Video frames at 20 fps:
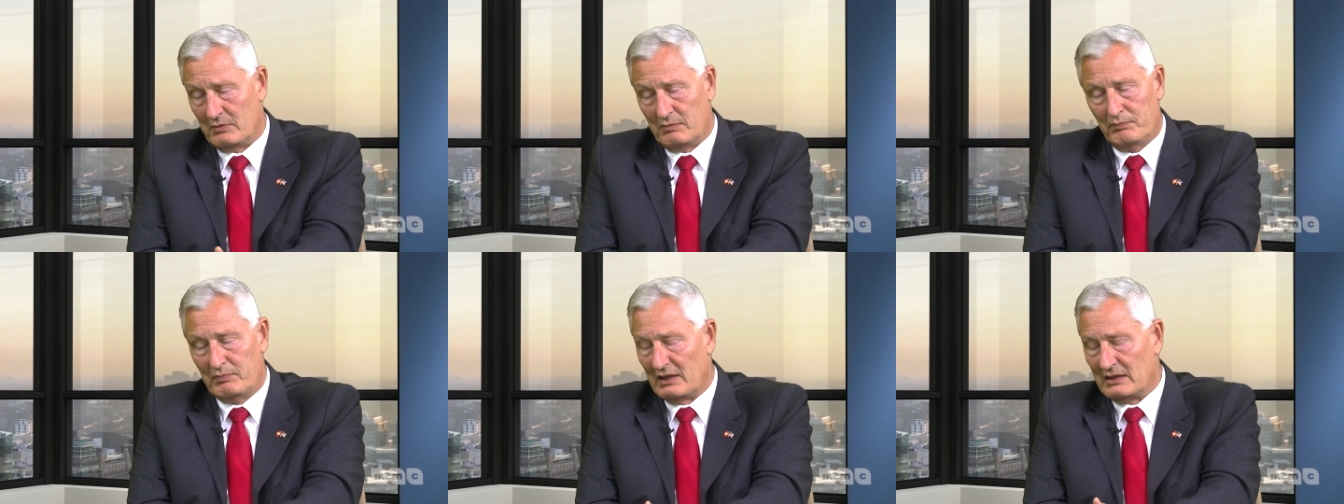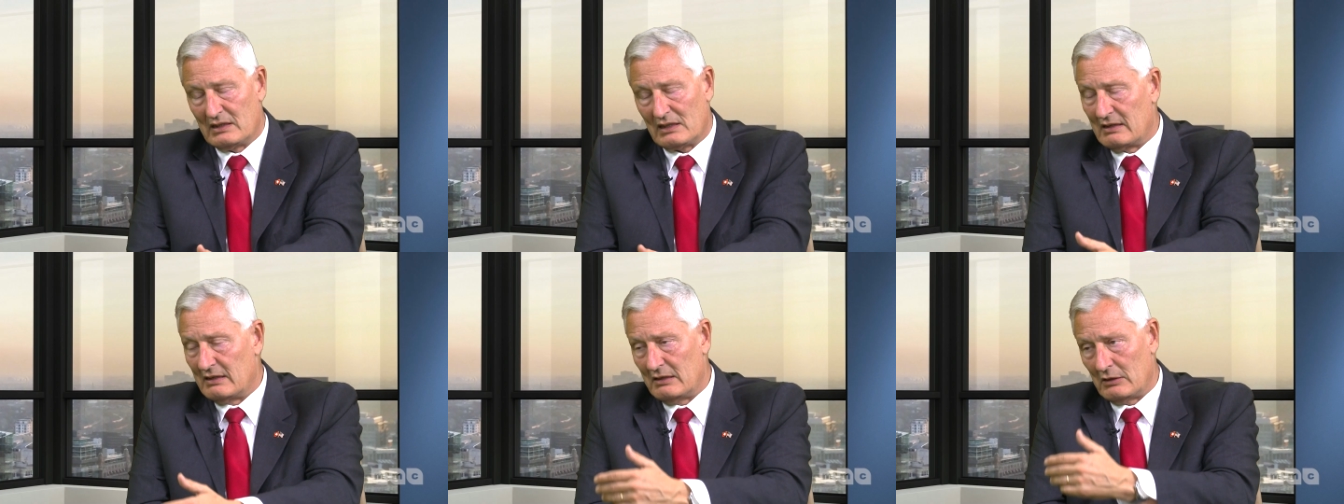
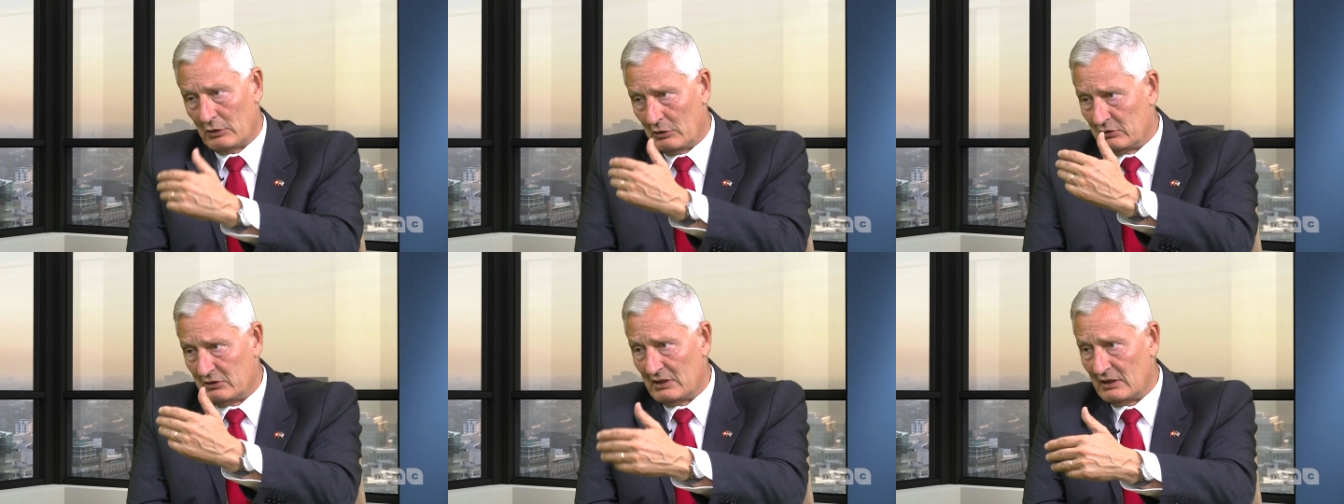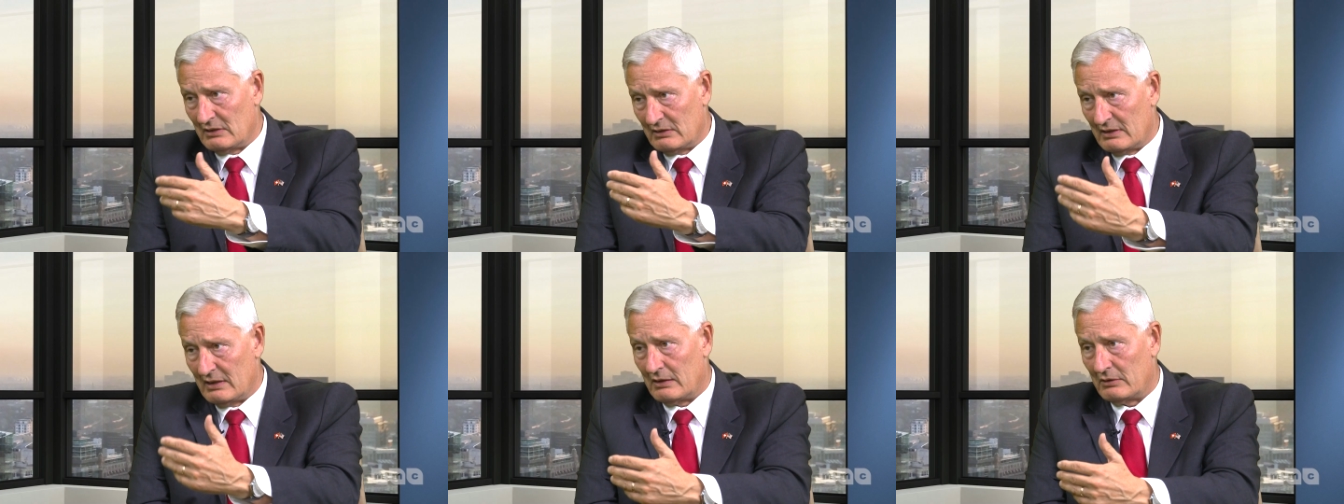basically
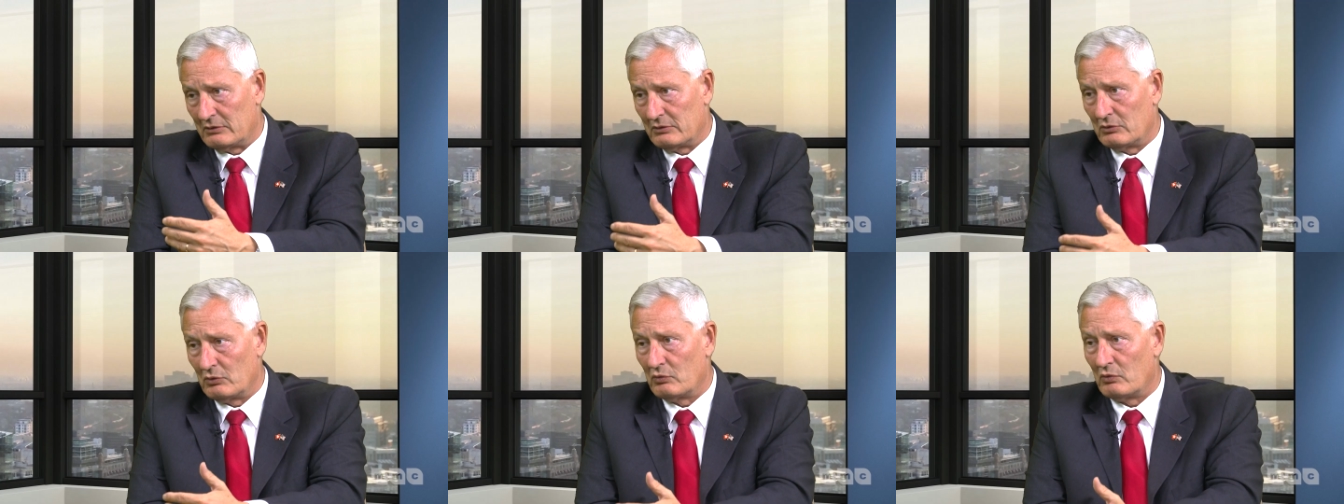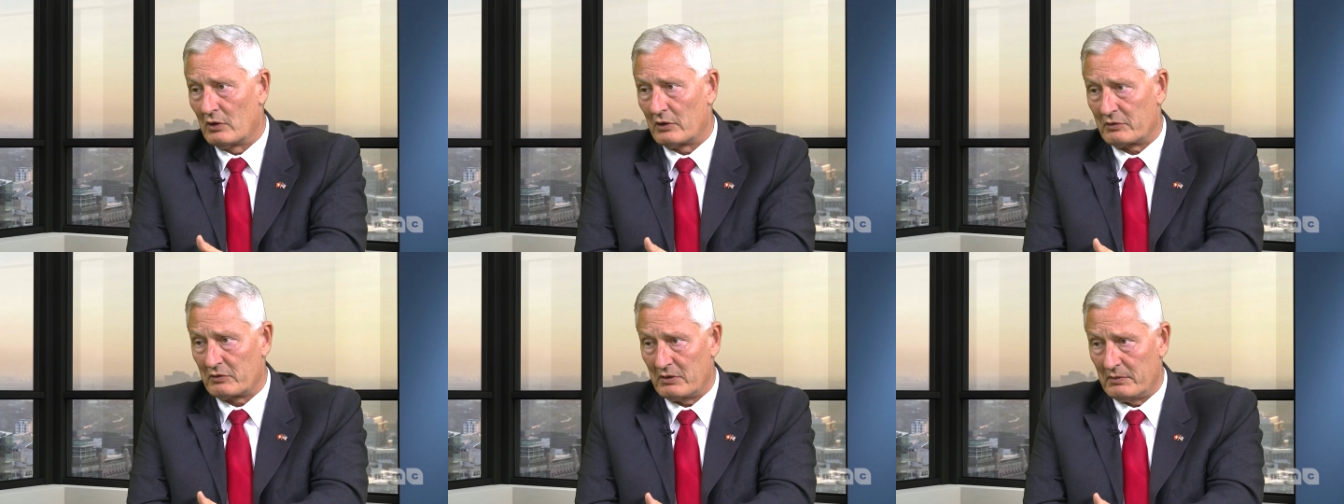hunting down the
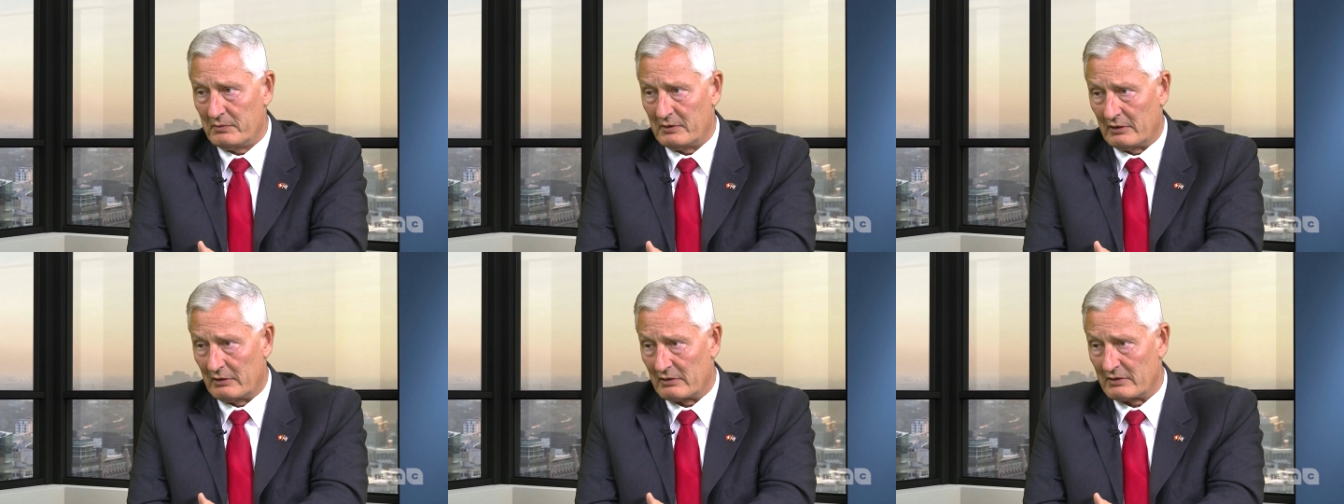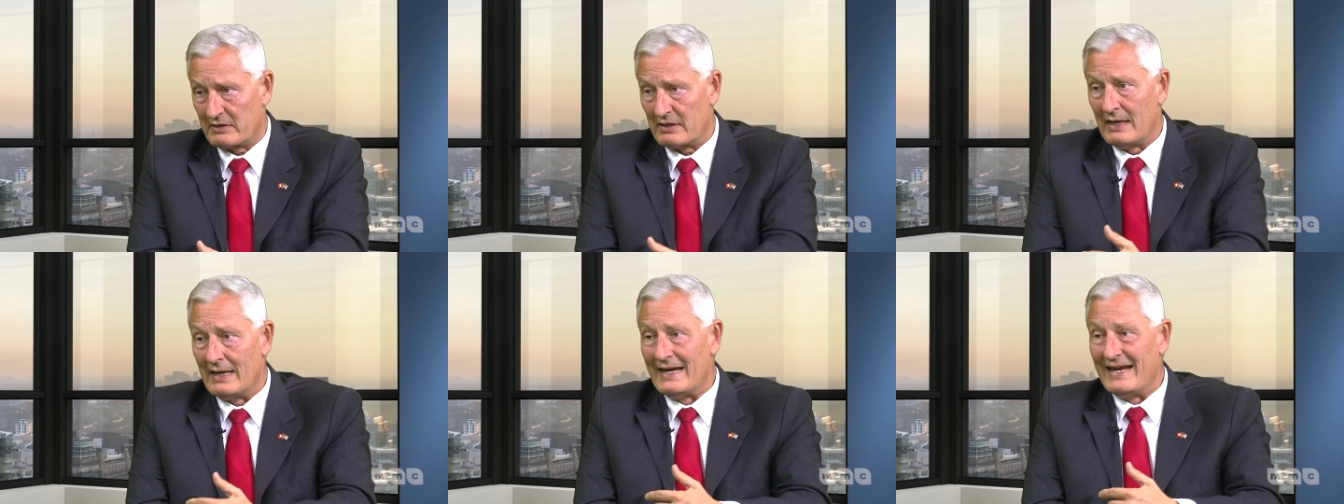war
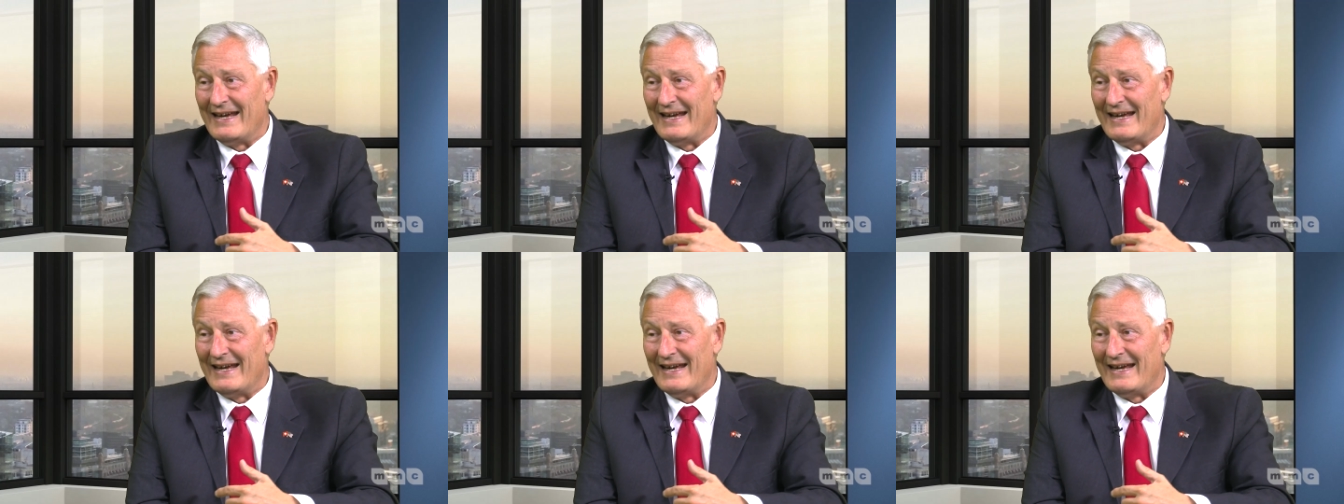criminals